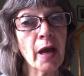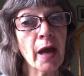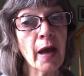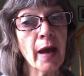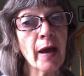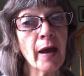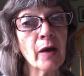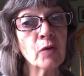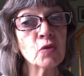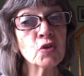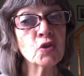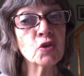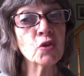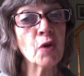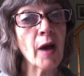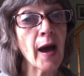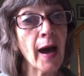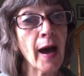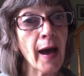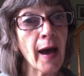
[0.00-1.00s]
how
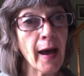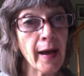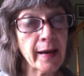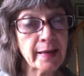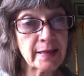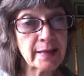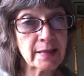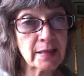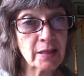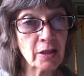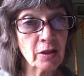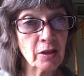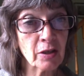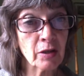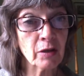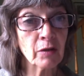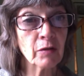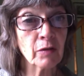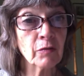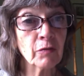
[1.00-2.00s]
to ask
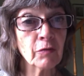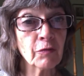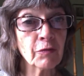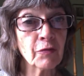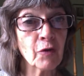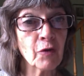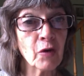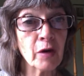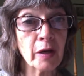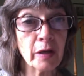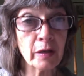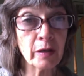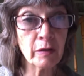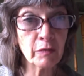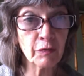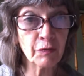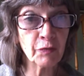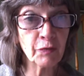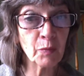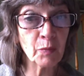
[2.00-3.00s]
for
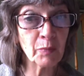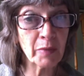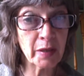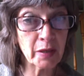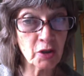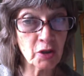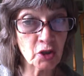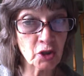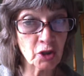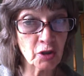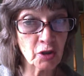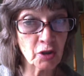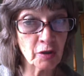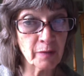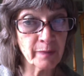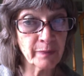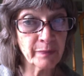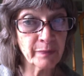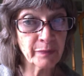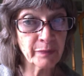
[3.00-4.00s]
information,
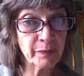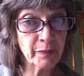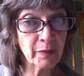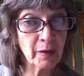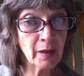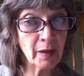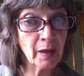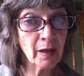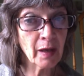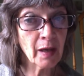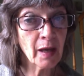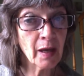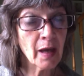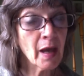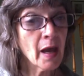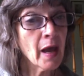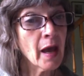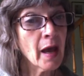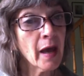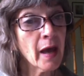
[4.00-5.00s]

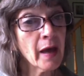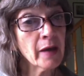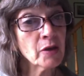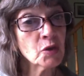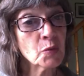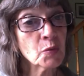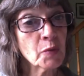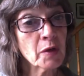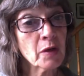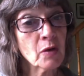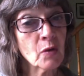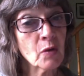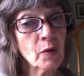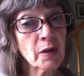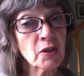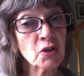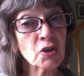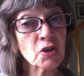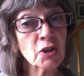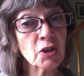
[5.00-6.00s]
and we're
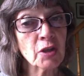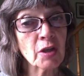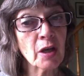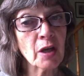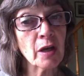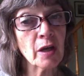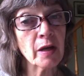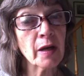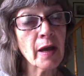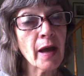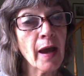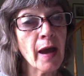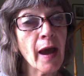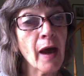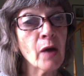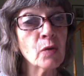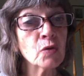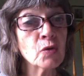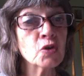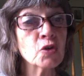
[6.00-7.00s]
going to learn
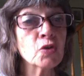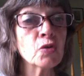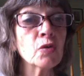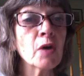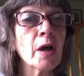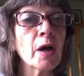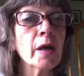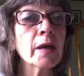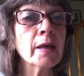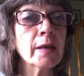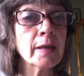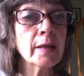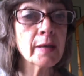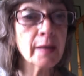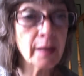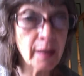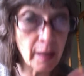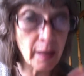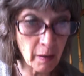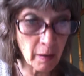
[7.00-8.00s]
how to
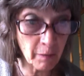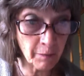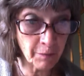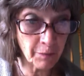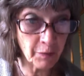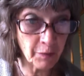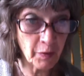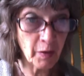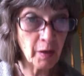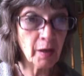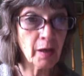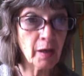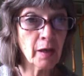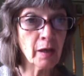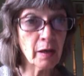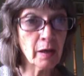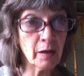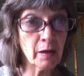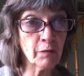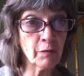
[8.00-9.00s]
give
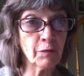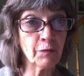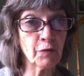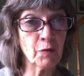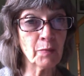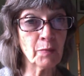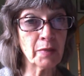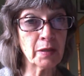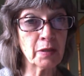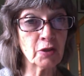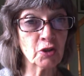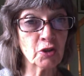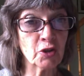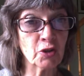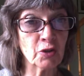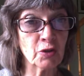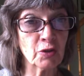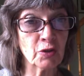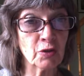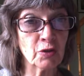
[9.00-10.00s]

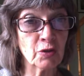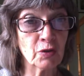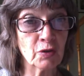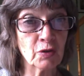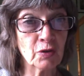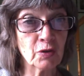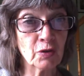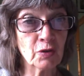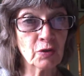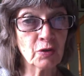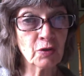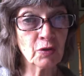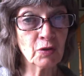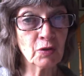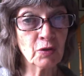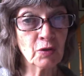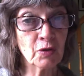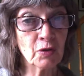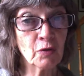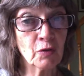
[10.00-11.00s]
information,
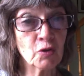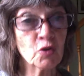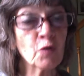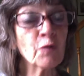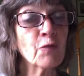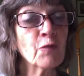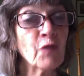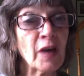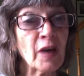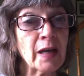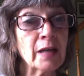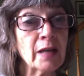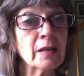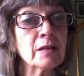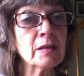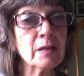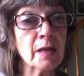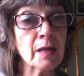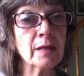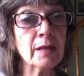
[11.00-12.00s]
to find
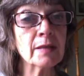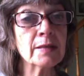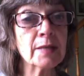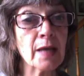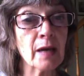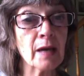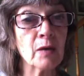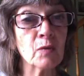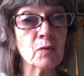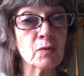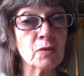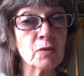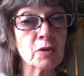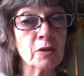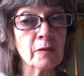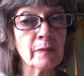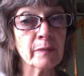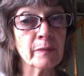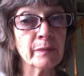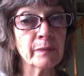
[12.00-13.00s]
things out.
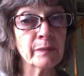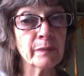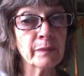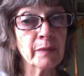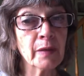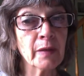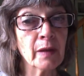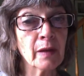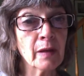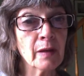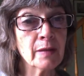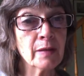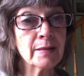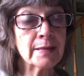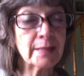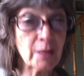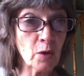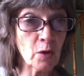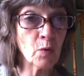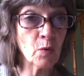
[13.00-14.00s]

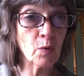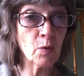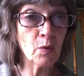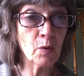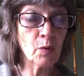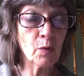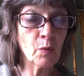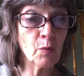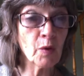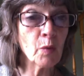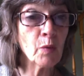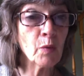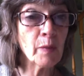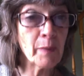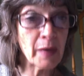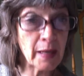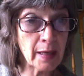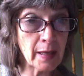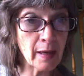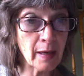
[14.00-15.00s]
So, will we
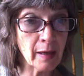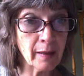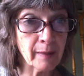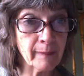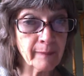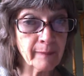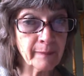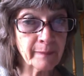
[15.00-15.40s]
begin?